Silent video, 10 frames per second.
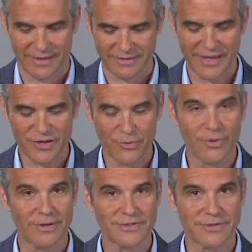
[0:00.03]
Thank you,
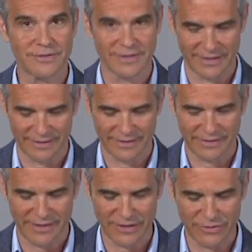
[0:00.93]
Walter, and
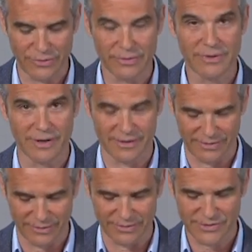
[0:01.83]
thank you,
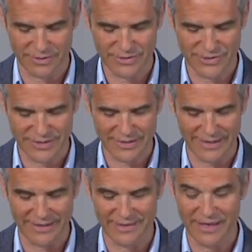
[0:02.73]
Cardinal Turkson,
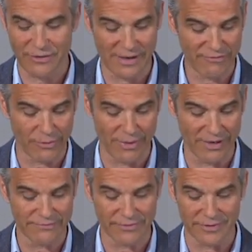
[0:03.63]
and thank you,
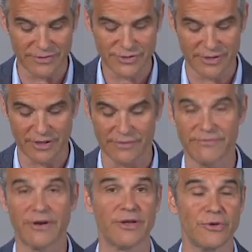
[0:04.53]
everyone, for sharing your
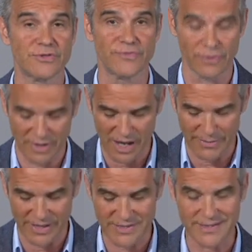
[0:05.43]
very useful
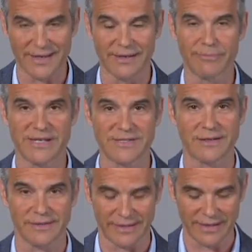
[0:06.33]
comments on
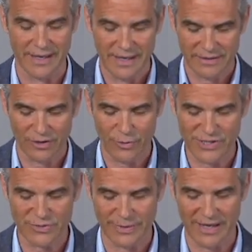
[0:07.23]
basically the
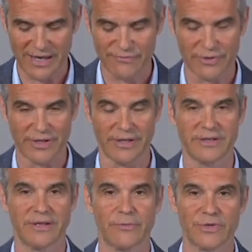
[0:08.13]
question we have for today,
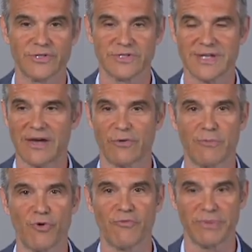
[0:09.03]
which is how do we
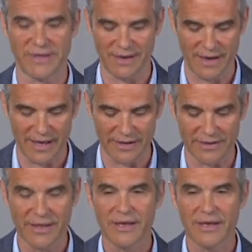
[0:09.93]
move beyond